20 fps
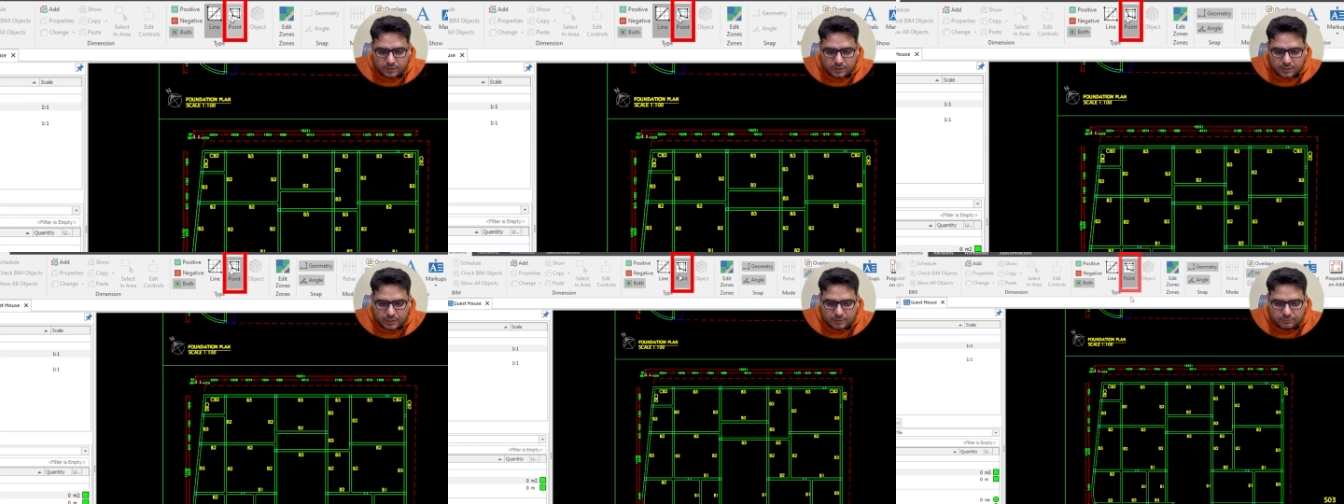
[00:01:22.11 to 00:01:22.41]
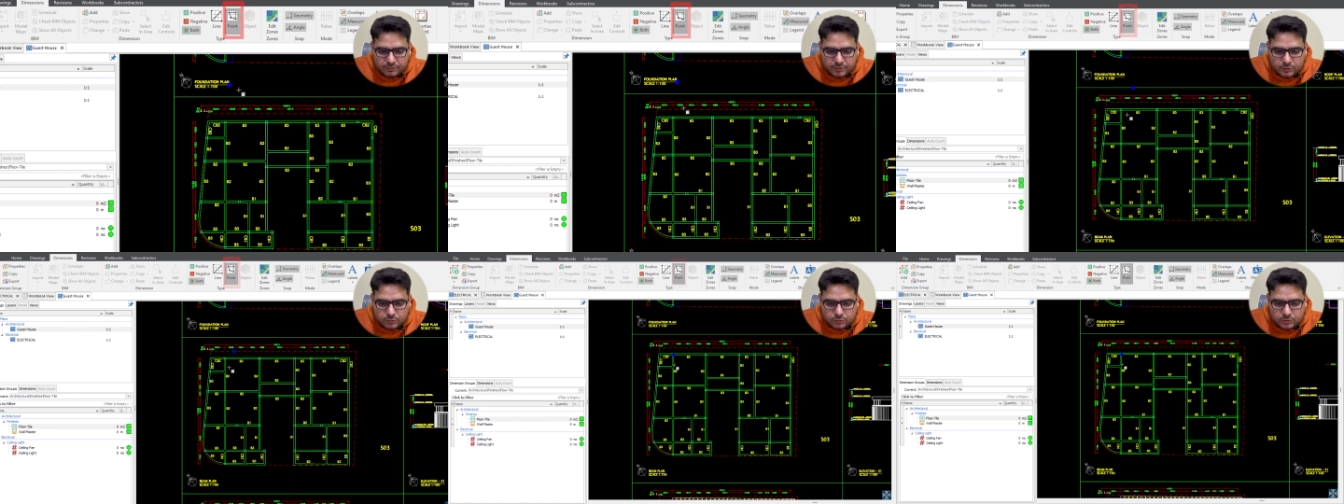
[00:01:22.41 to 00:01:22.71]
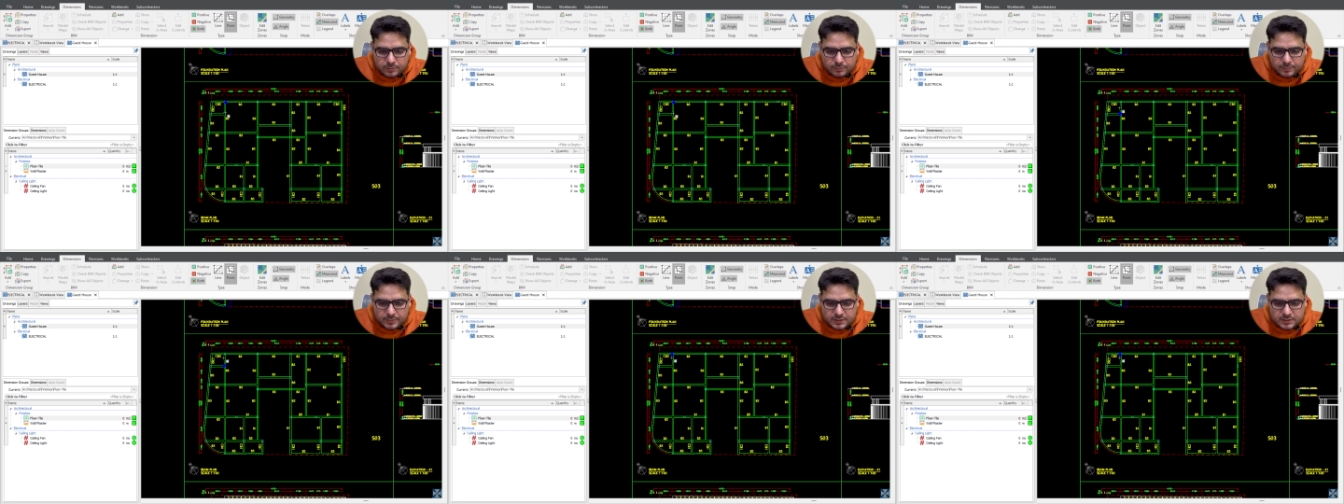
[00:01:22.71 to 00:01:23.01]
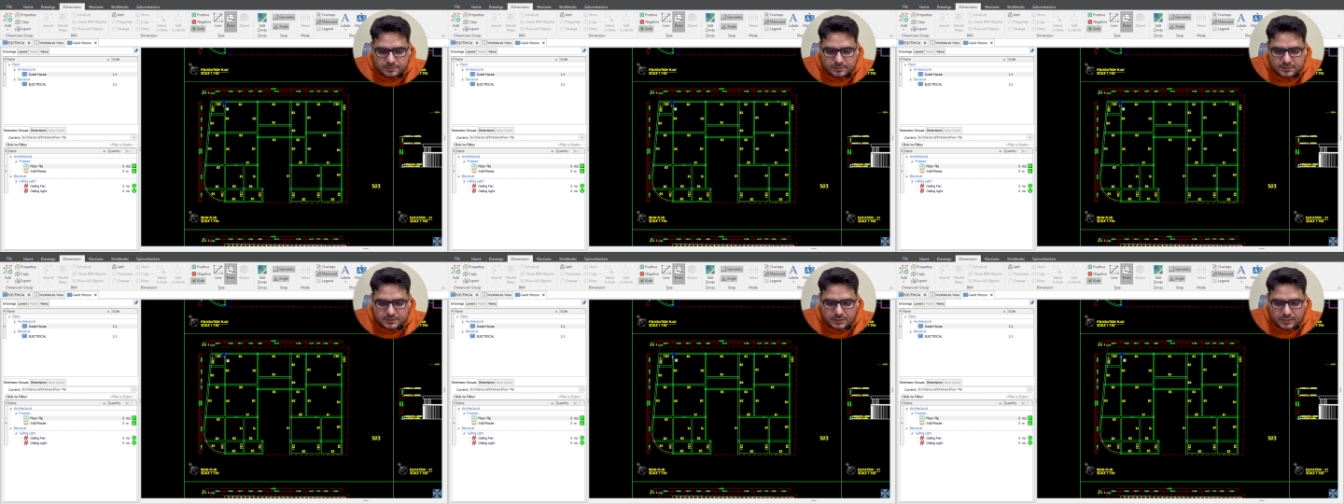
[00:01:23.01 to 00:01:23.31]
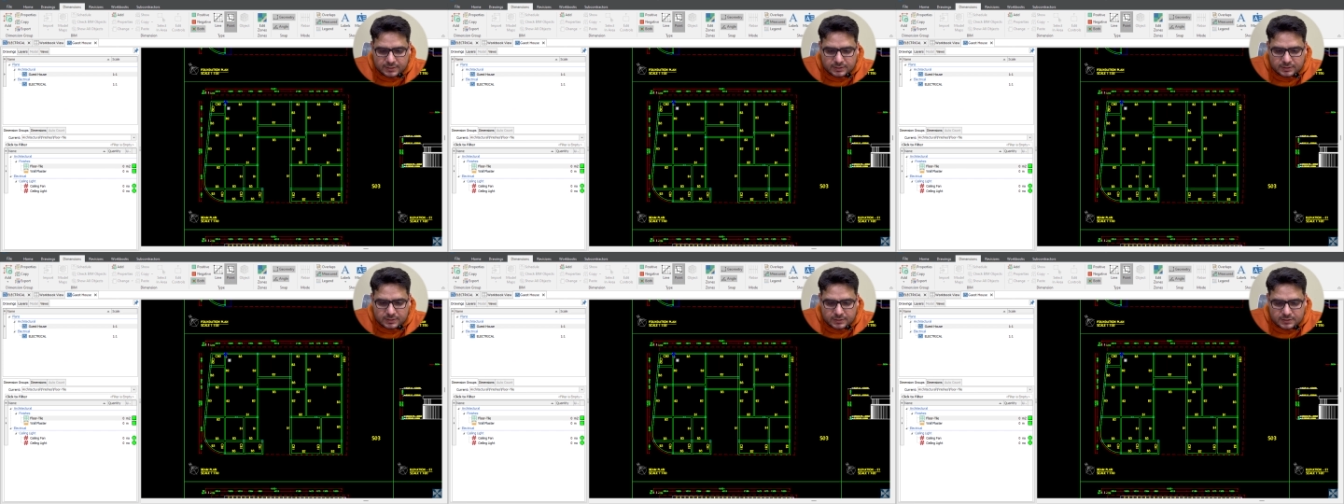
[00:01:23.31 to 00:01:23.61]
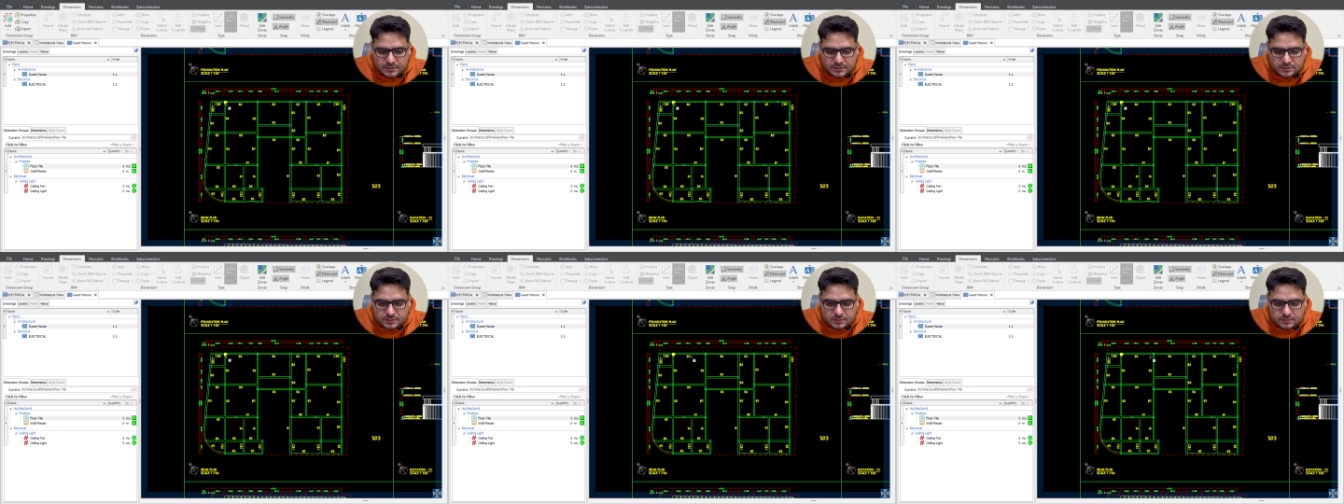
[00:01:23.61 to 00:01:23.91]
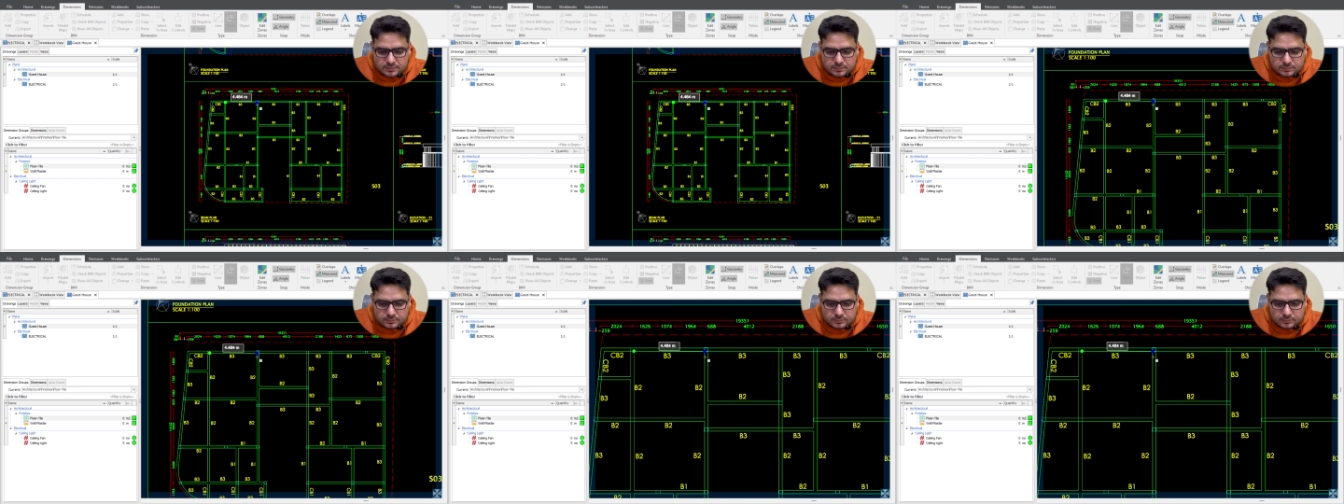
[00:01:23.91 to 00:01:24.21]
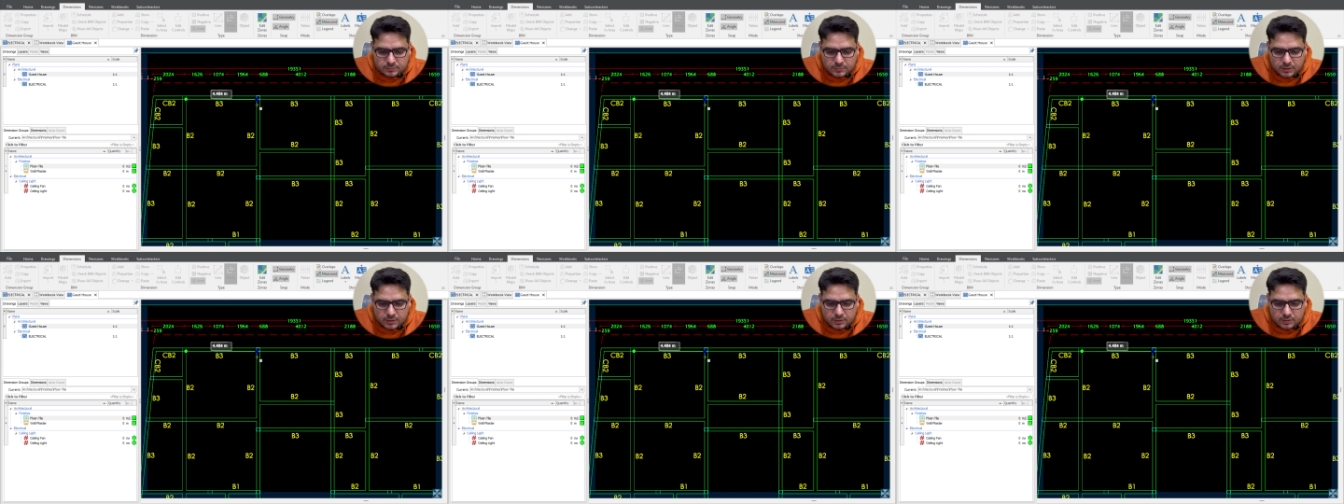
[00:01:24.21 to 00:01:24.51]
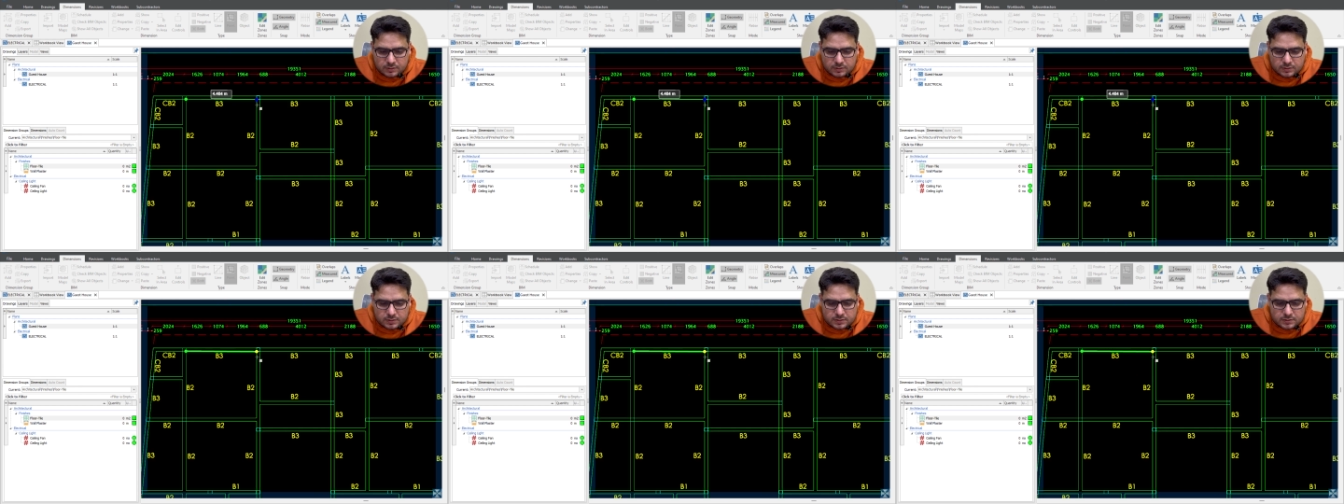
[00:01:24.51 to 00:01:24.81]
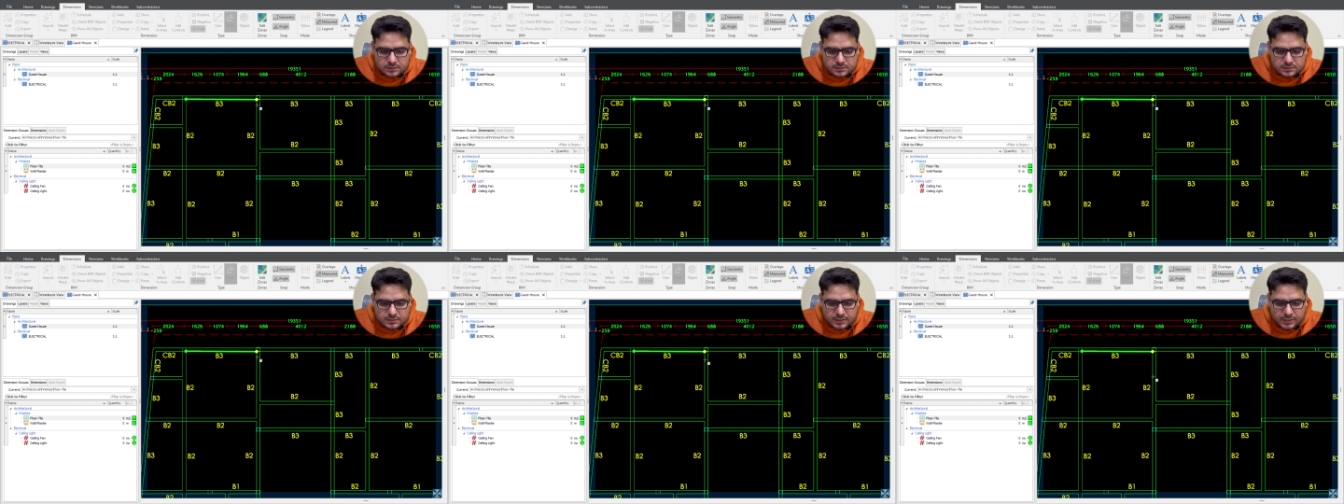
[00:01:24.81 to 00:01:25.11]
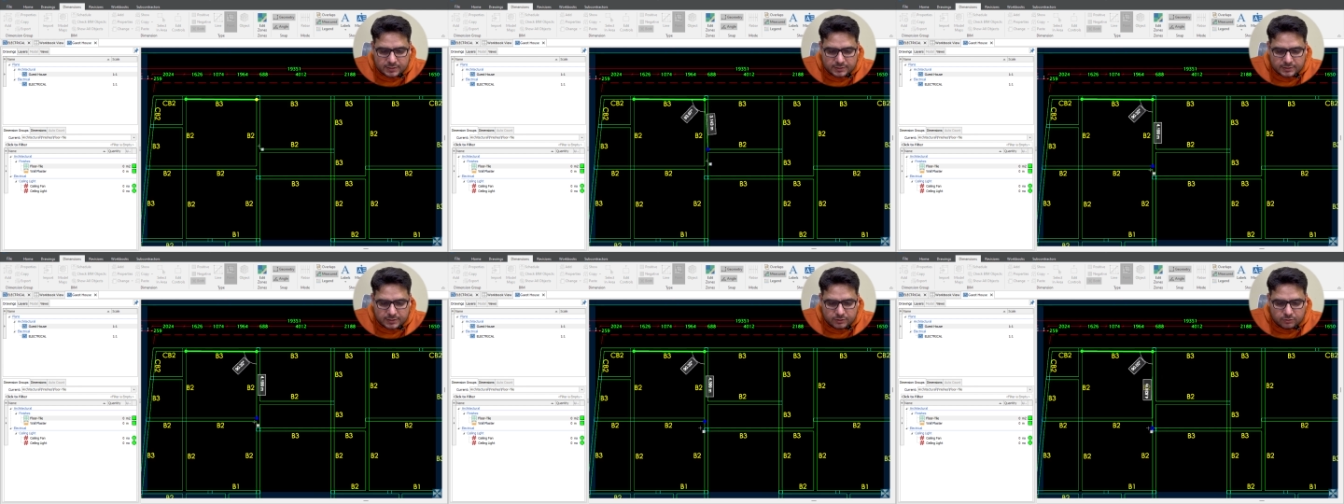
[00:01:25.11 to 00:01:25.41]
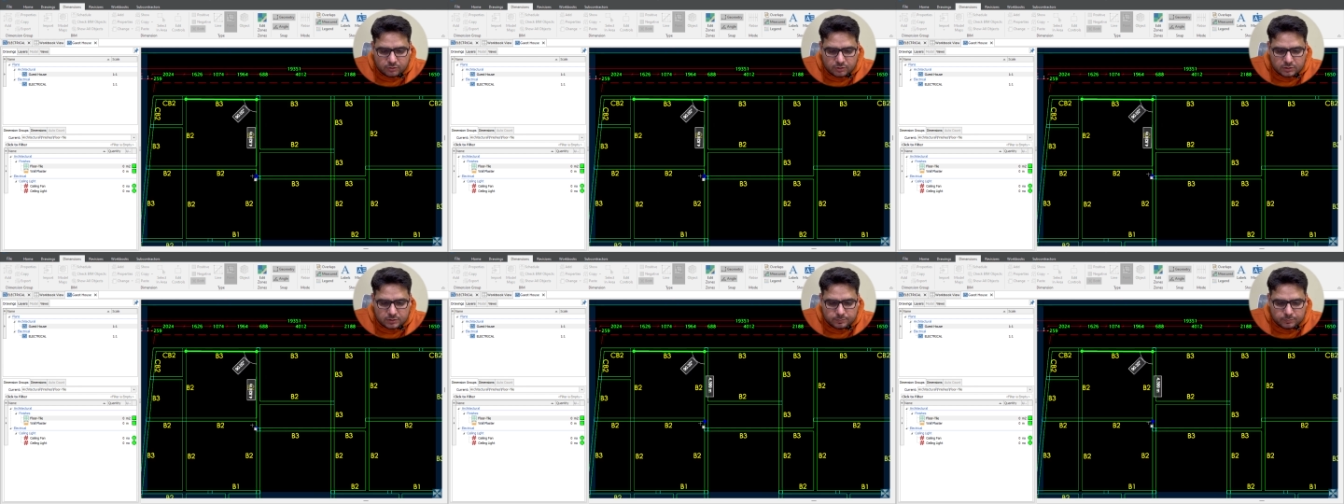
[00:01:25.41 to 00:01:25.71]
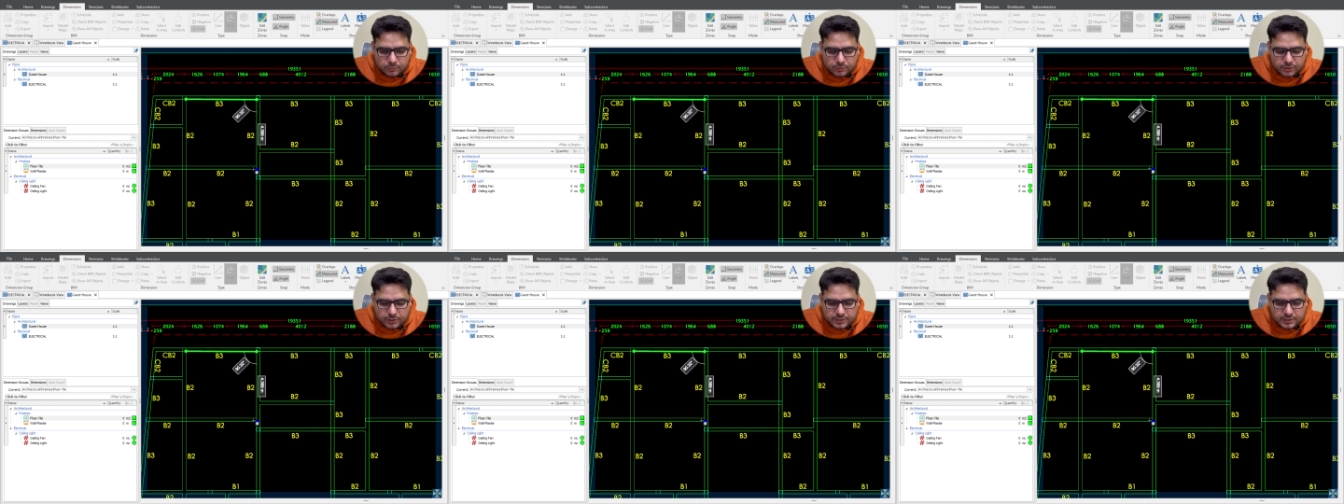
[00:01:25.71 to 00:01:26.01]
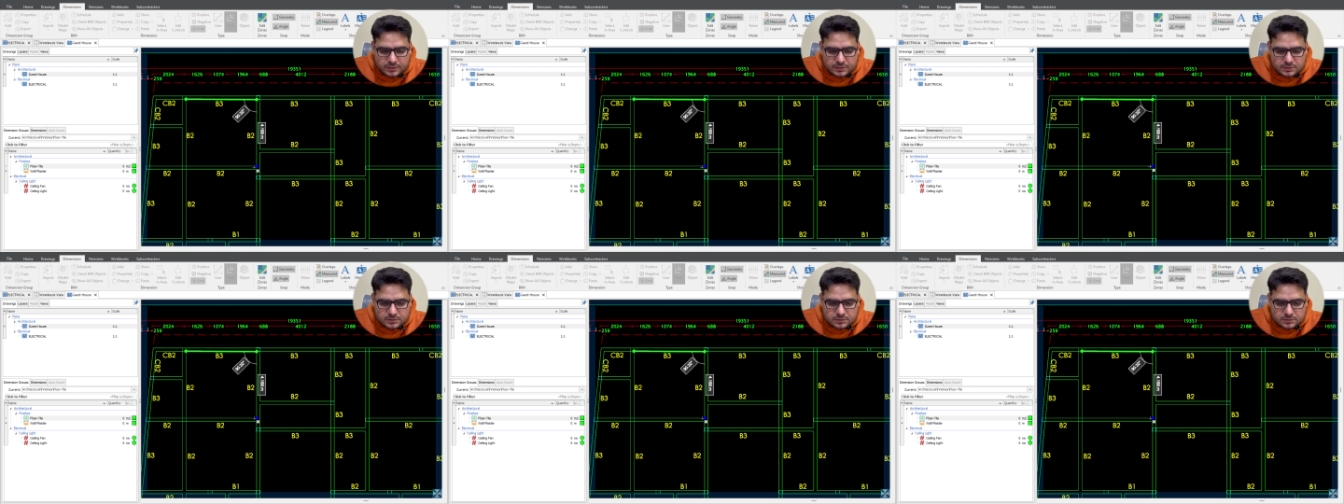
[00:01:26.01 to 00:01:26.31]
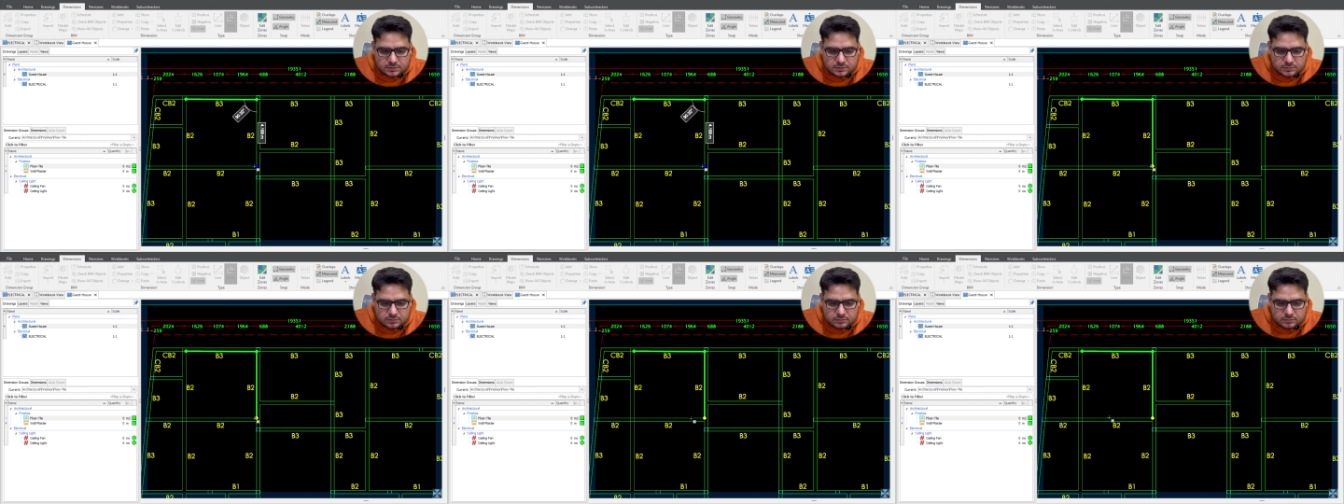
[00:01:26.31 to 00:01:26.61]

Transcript: and we do the measurement like this selecting all the points